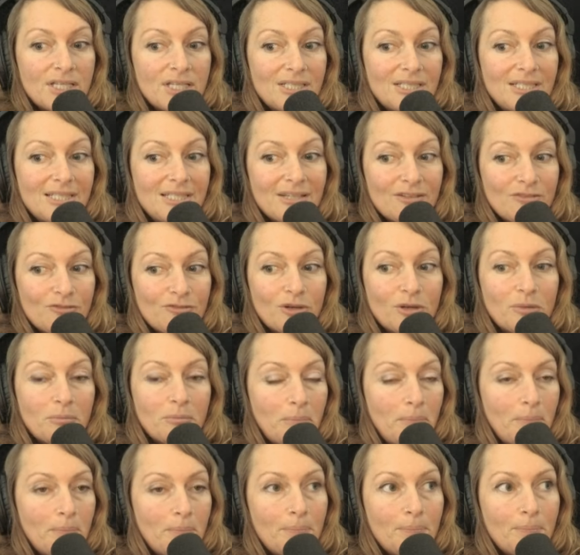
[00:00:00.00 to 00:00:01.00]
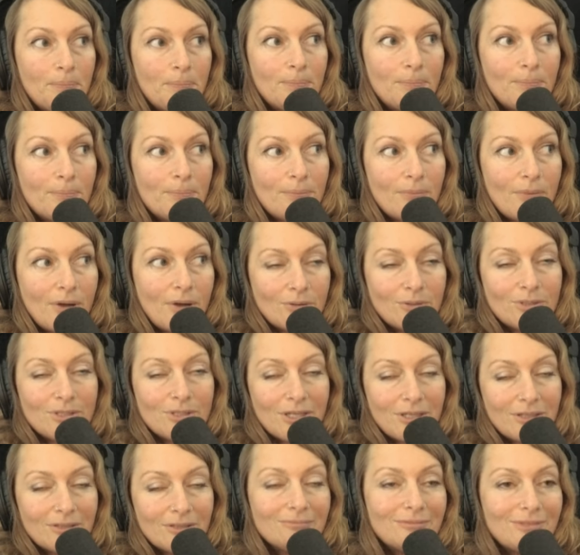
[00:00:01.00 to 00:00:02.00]
different, I would
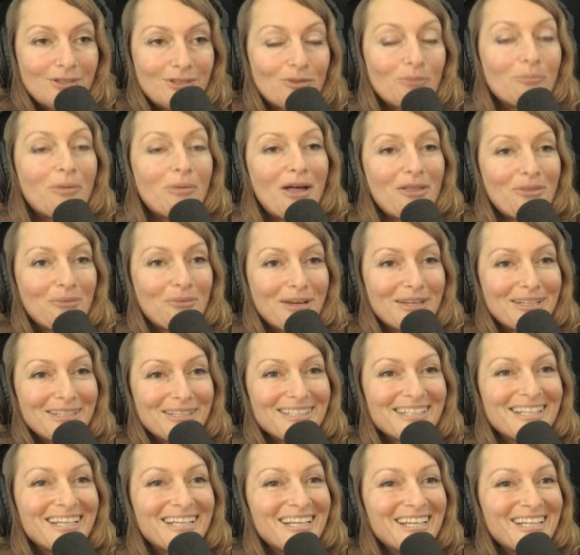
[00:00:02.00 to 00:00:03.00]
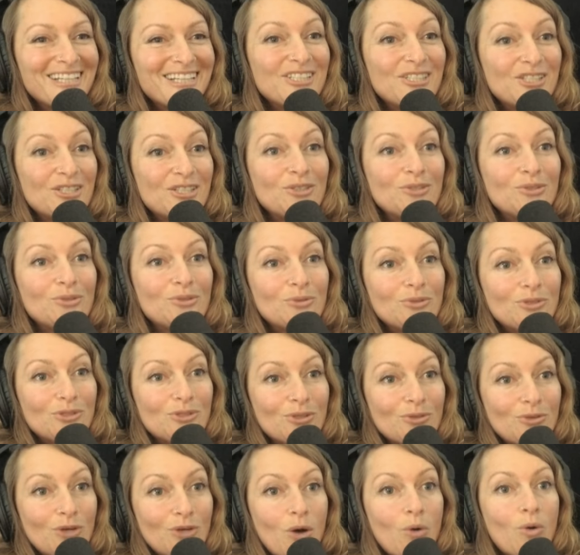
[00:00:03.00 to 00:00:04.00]
say, different pathways to to
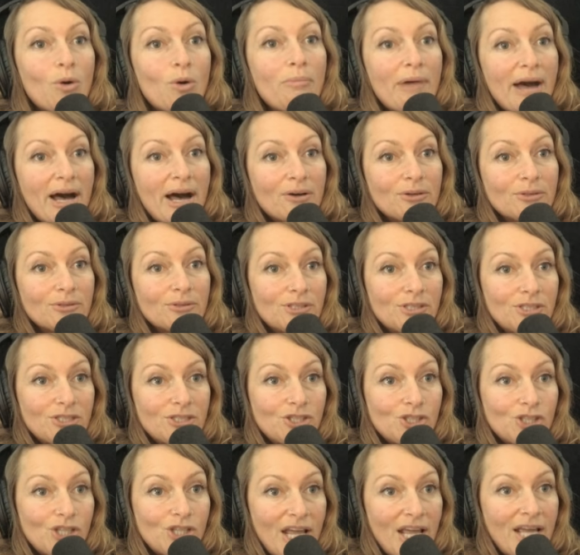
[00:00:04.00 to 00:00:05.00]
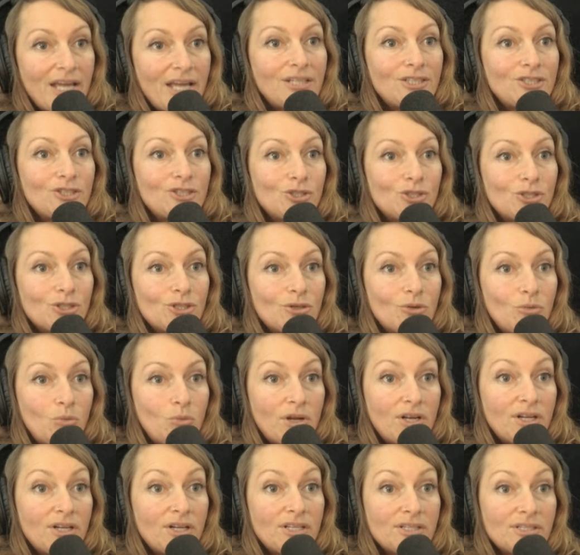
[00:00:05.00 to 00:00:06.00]
go about to change what
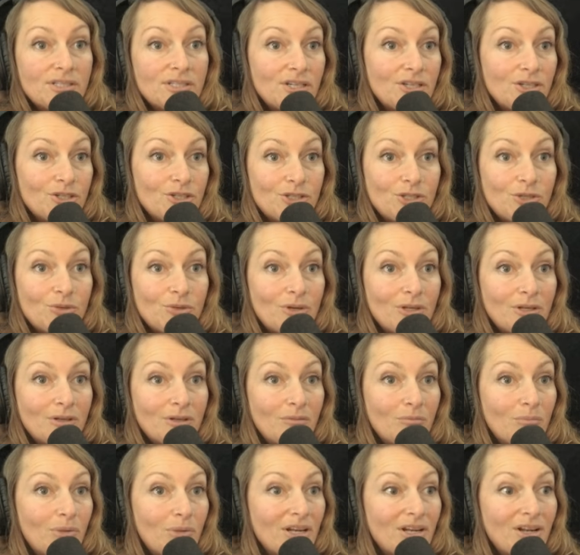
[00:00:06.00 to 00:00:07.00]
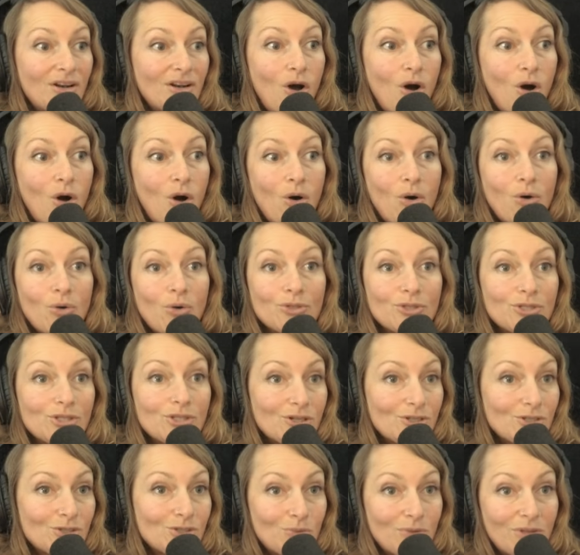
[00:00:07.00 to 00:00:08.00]
it is that you're doing. But it all
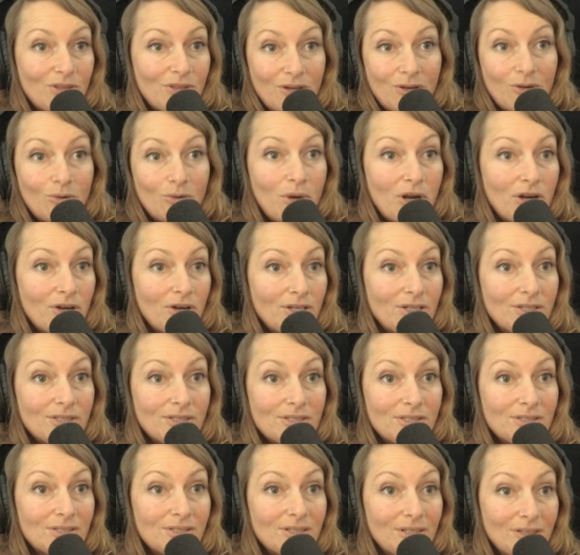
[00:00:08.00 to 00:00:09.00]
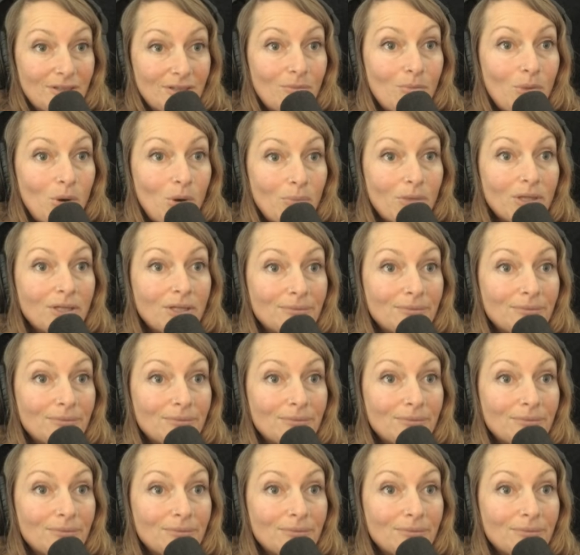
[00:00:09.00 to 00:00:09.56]
starts with the awareness in the moment.